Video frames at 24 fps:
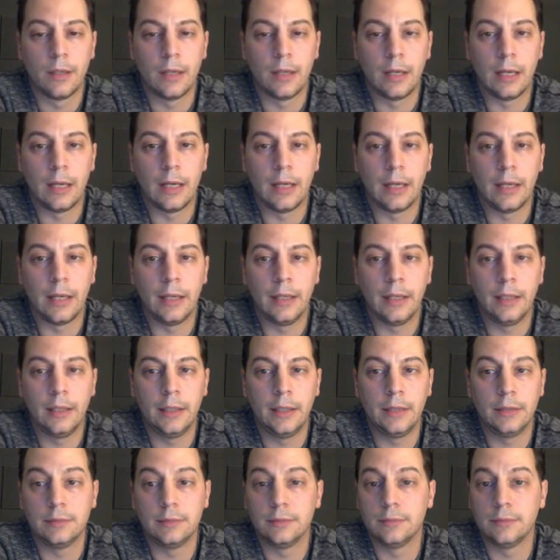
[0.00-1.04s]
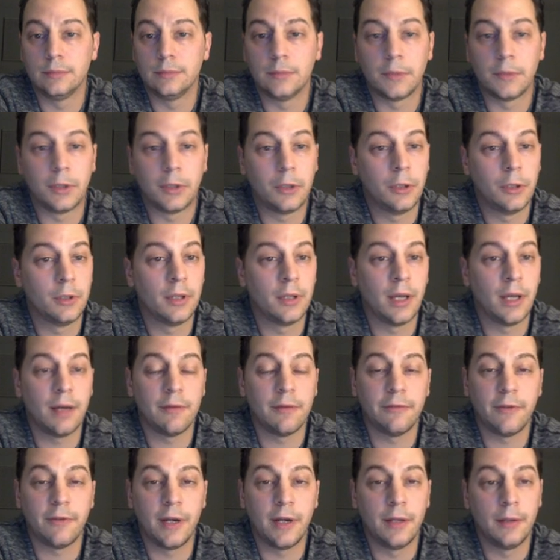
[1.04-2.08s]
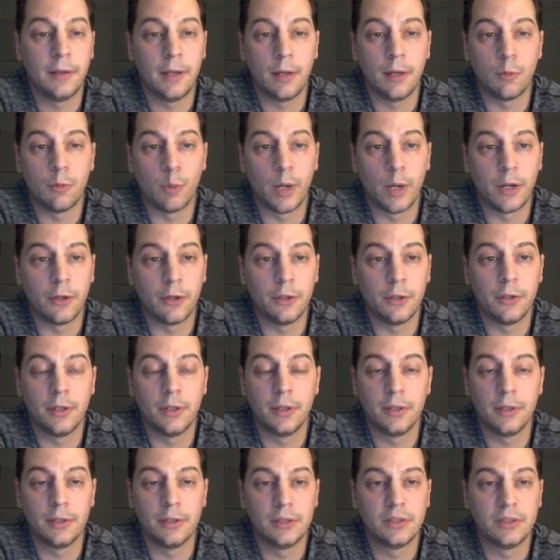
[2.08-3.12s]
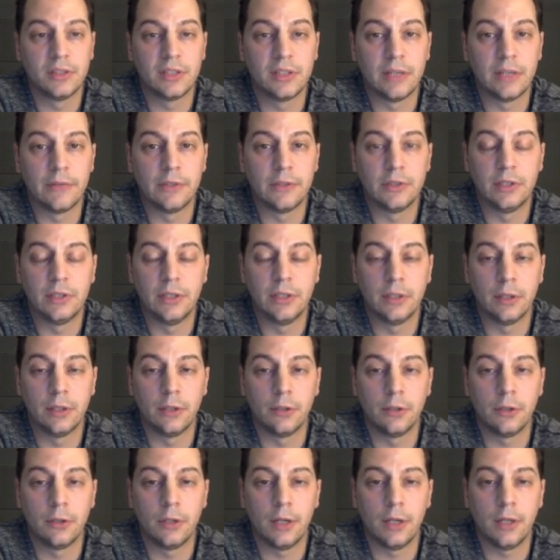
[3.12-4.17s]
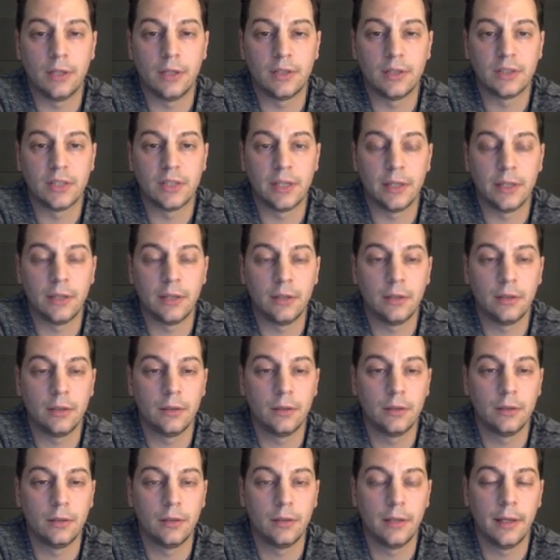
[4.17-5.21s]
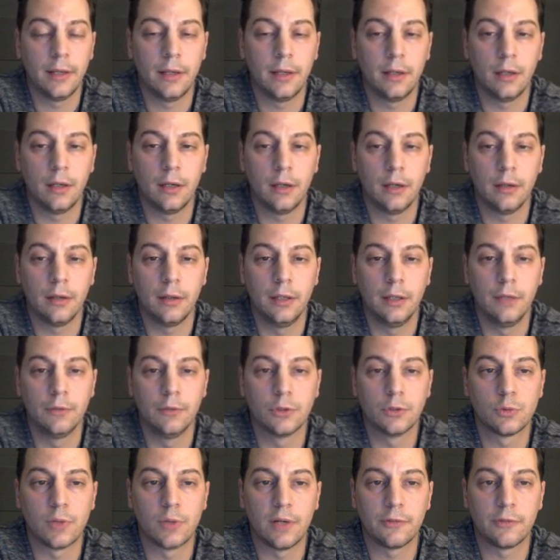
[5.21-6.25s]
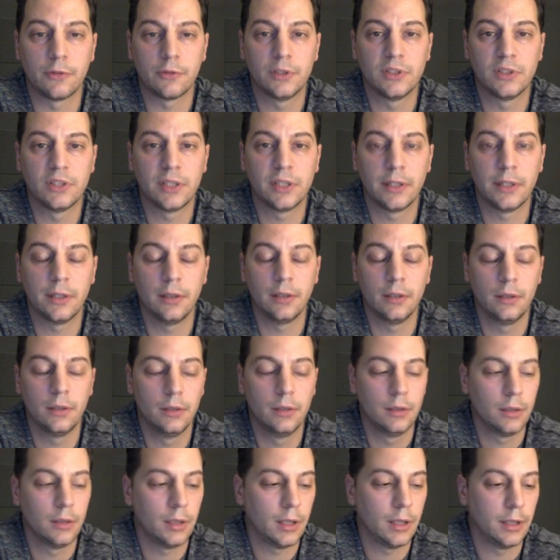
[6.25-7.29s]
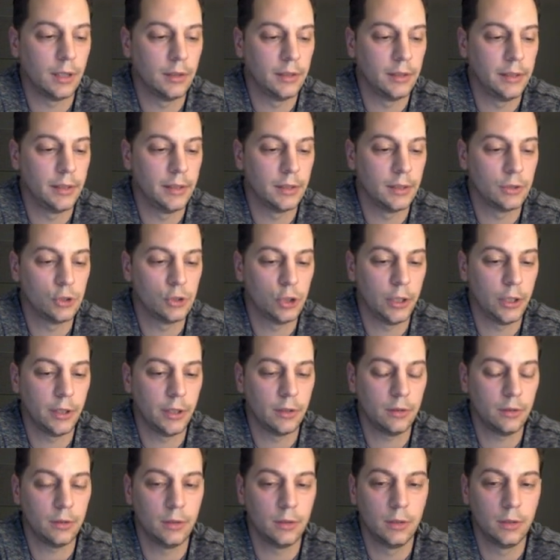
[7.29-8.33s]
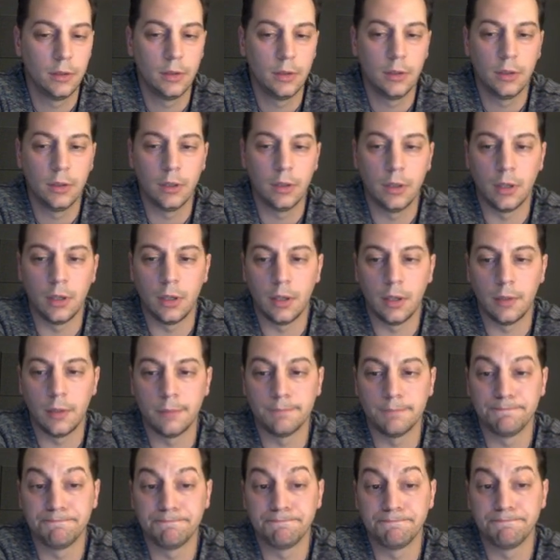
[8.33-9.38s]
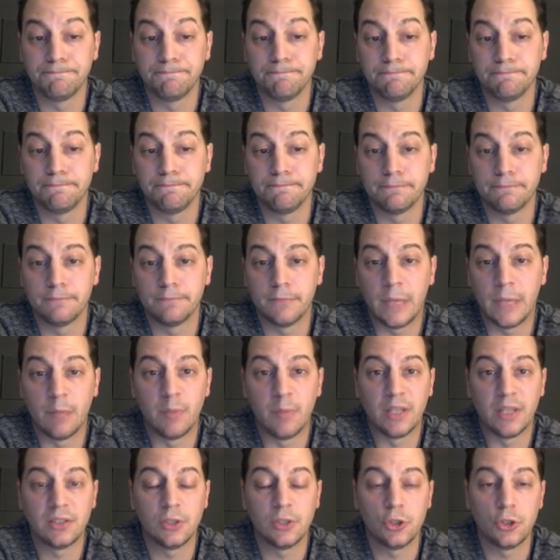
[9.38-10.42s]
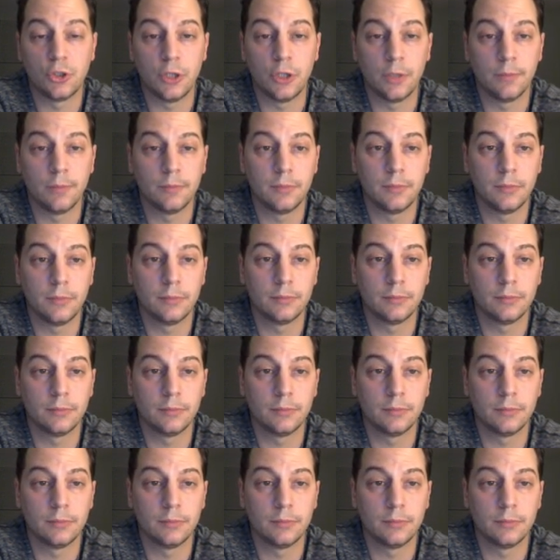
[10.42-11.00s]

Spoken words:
I could not find that record $1,700 sale that he was referencing on the channel. I messaged him.